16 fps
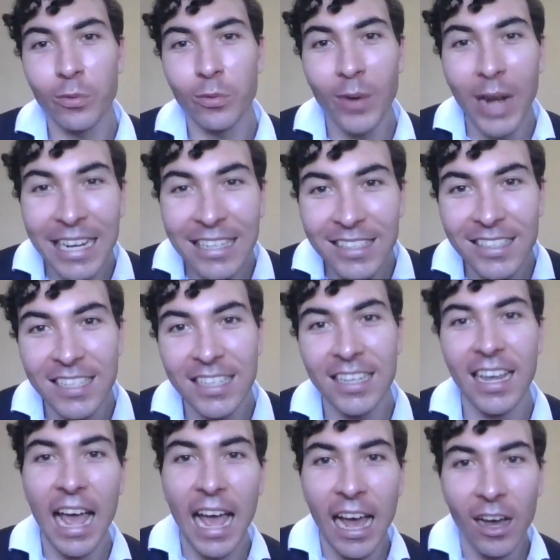
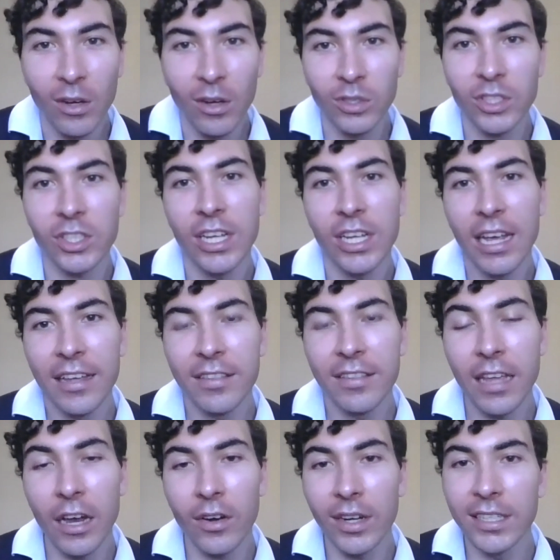renting out
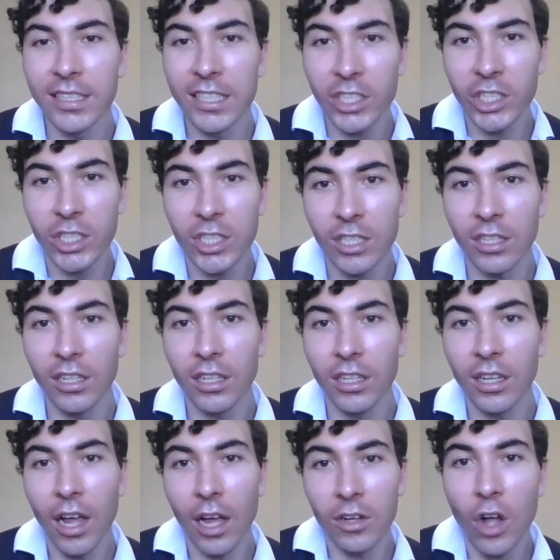their
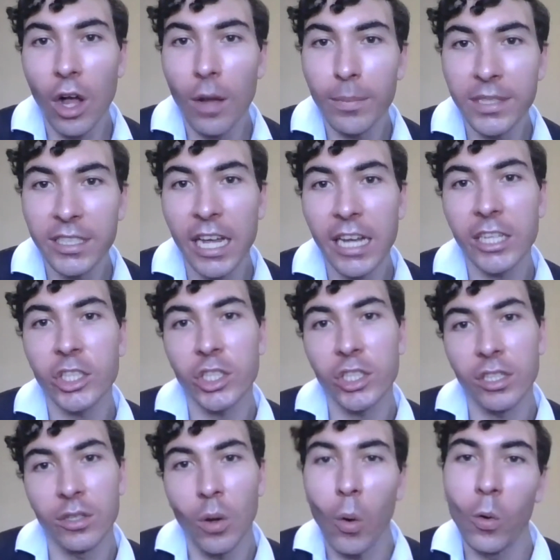additional
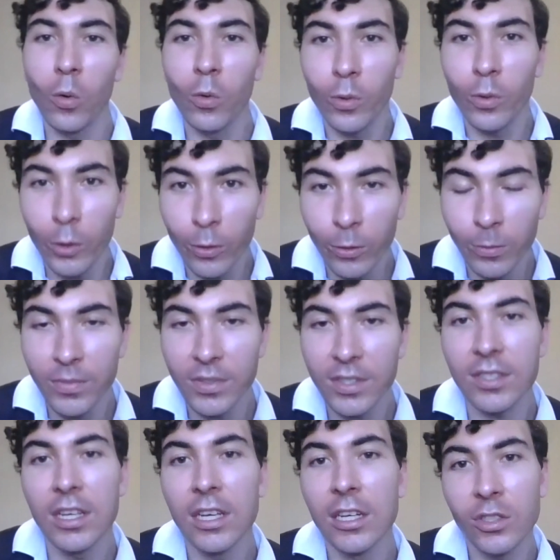accommodation or
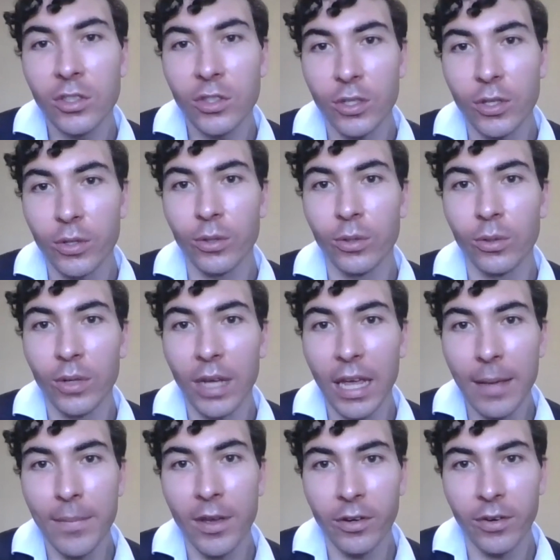rooms to
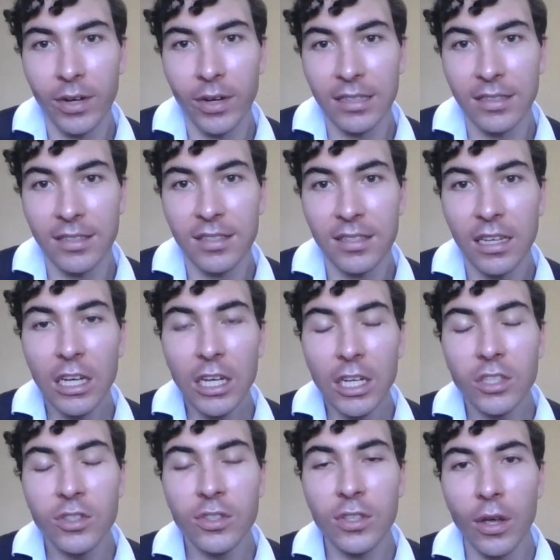immigrants.
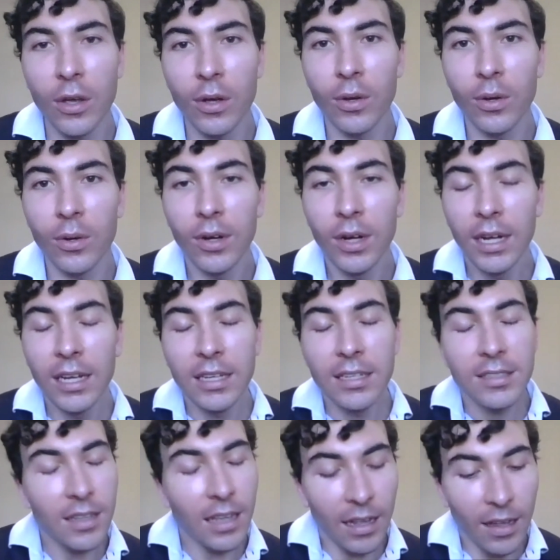So
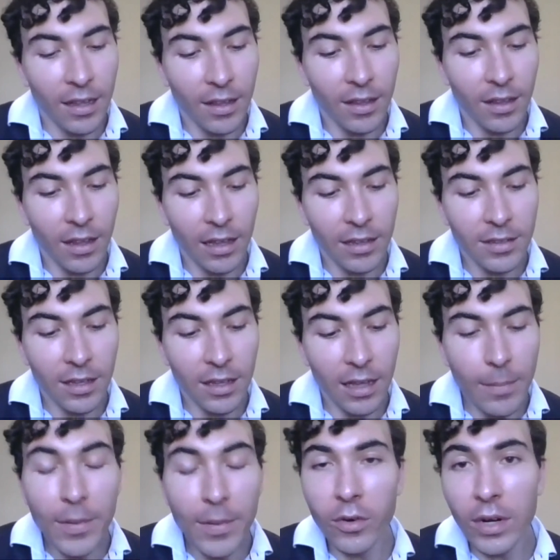
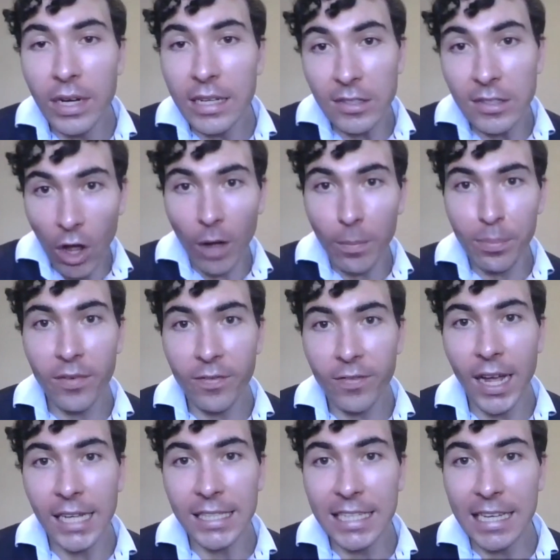immigrants are
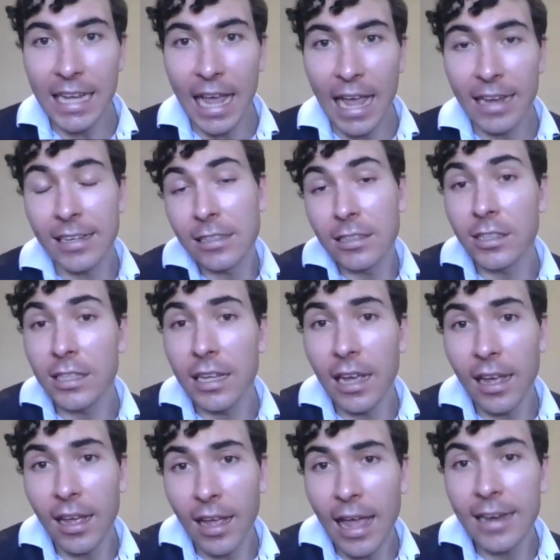providing an
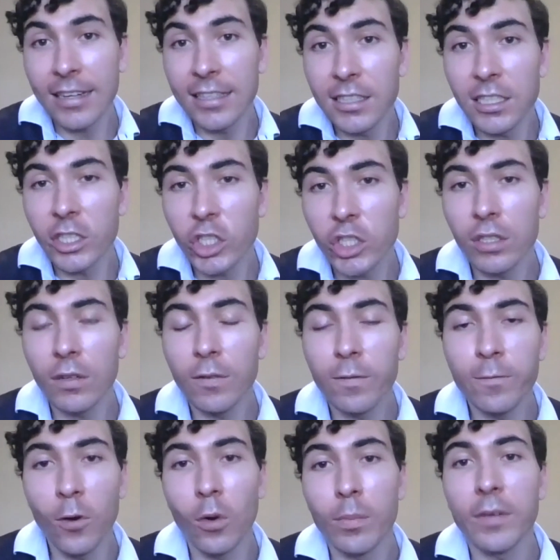additional
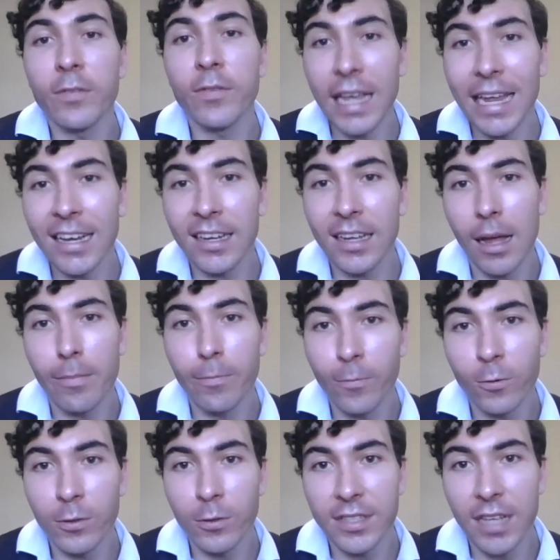form of income
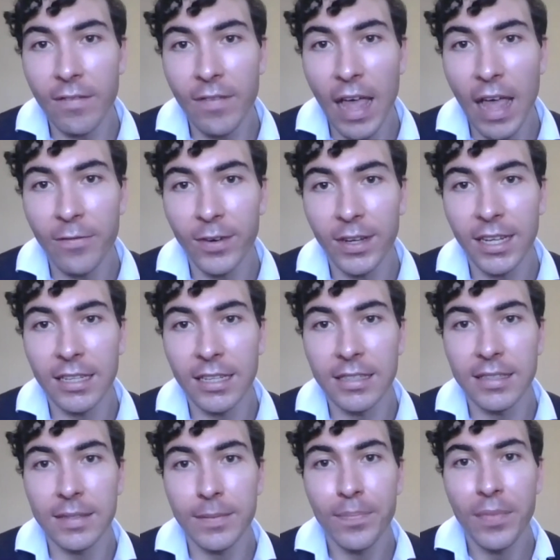for South
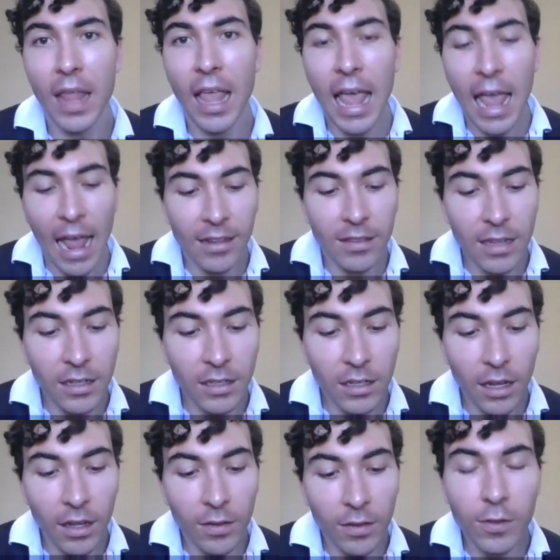Africans. And then
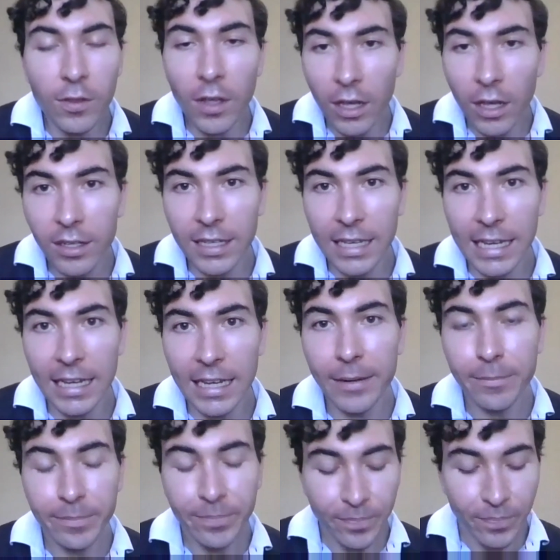thirdly,
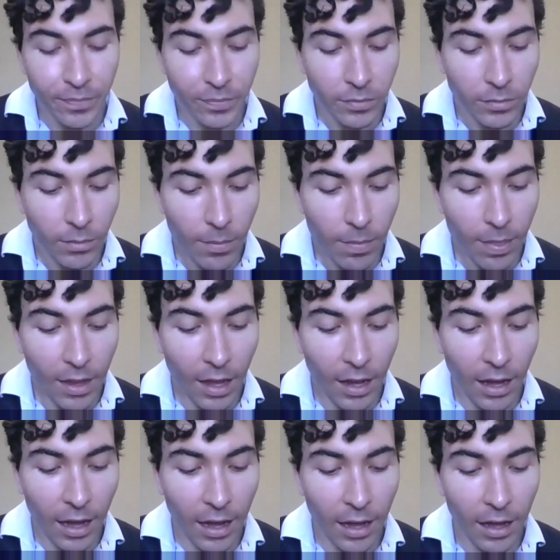
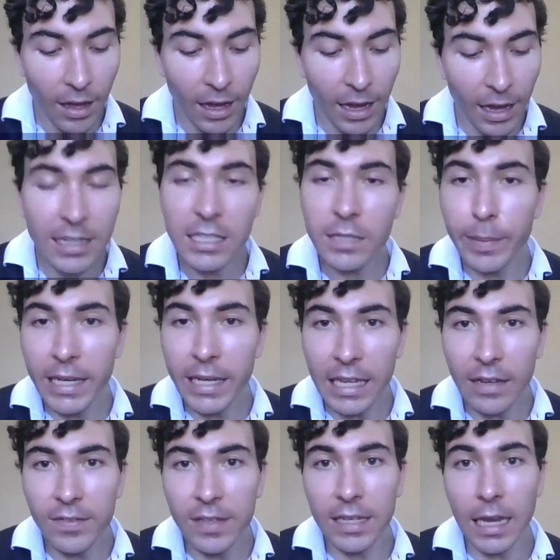it is
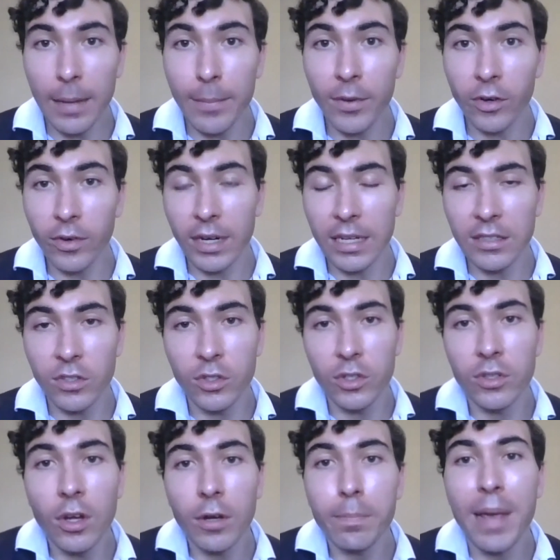believed that immigrants
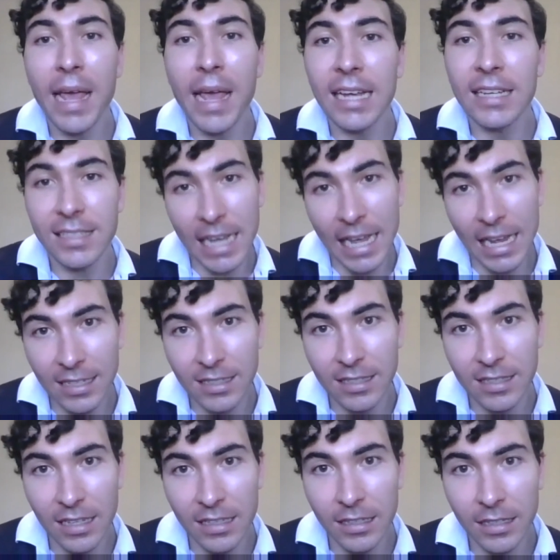do not pay
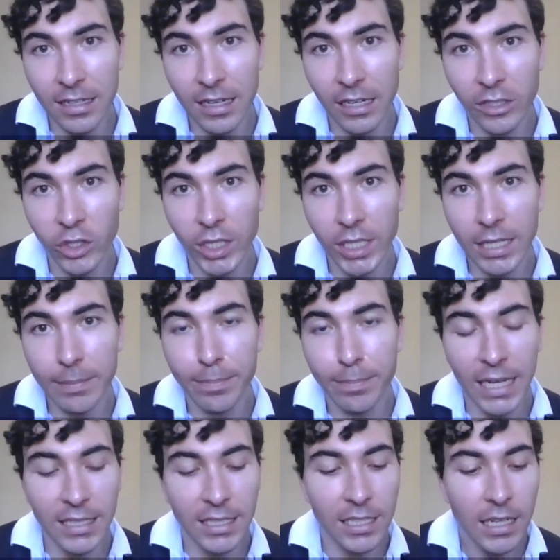tax in the country,
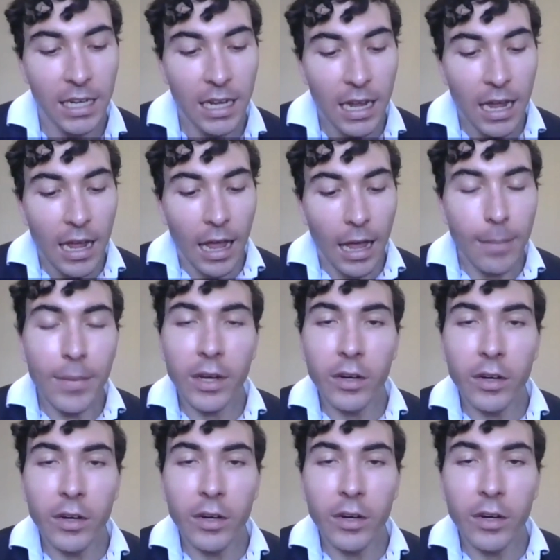but
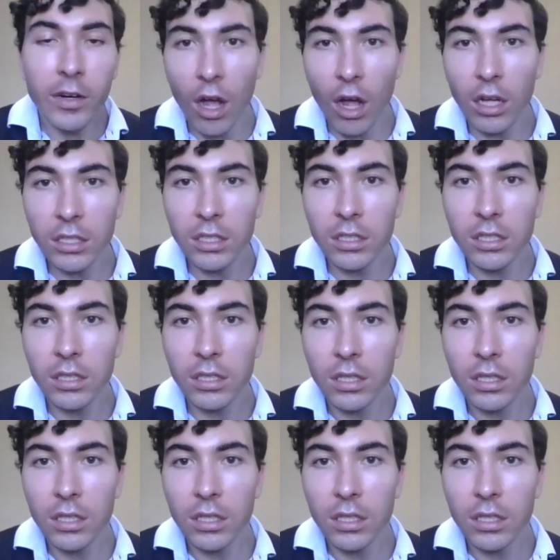immigrants can't